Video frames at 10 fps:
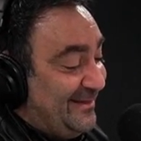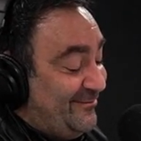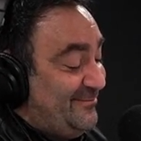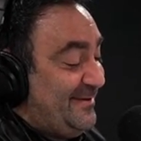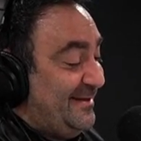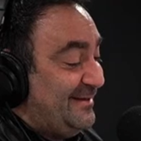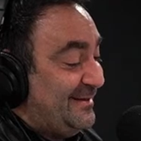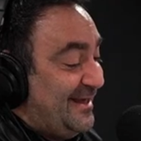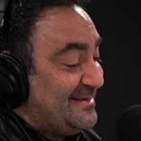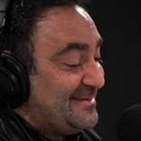that would be
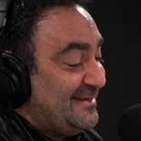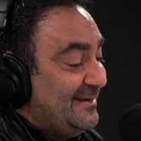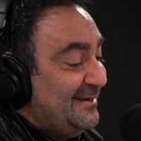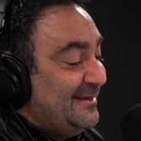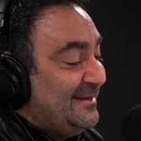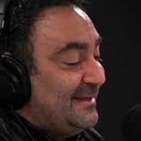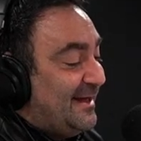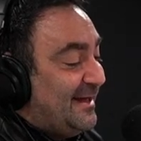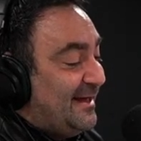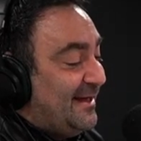uh, nice.
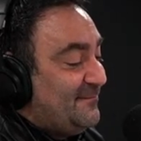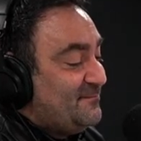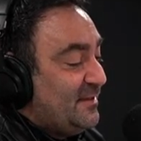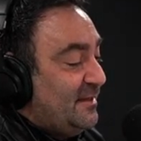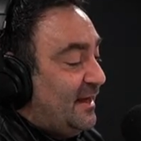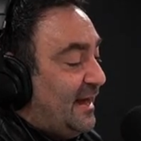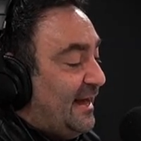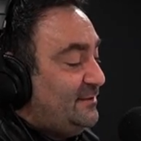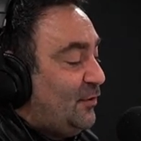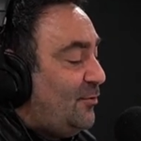Um,
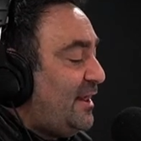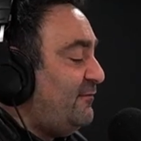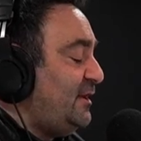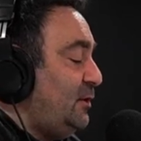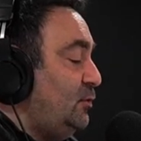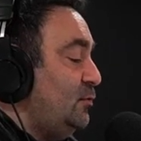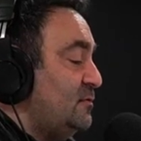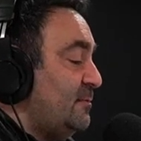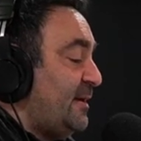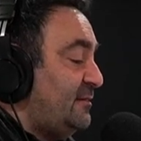I don't have any
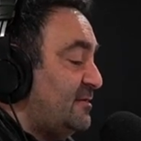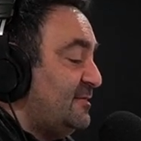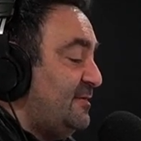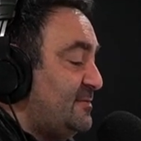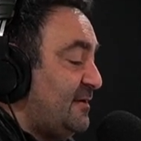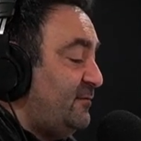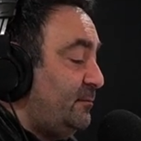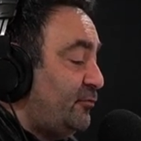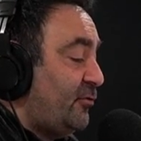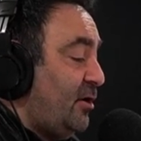news about the Slim
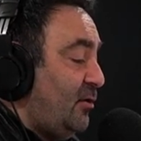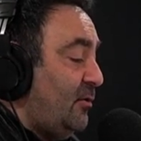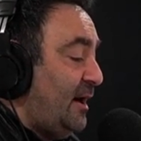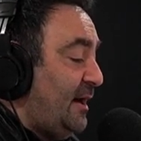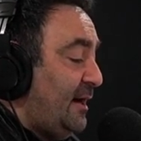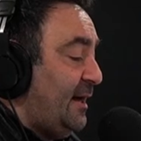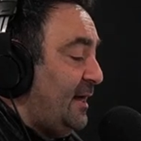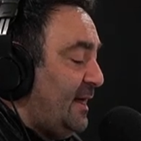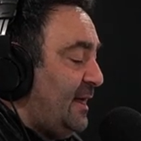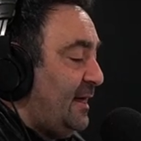7 Pro
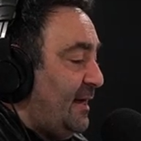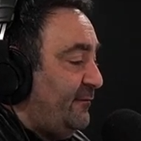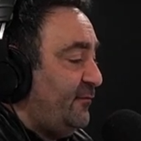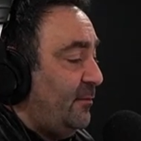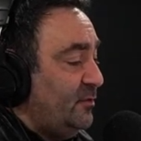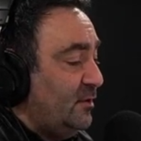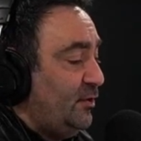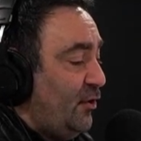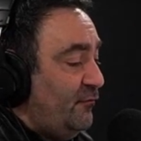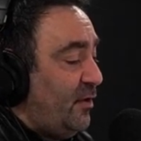uh, uh from
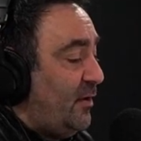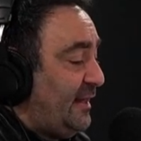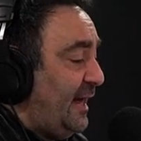Lenovo.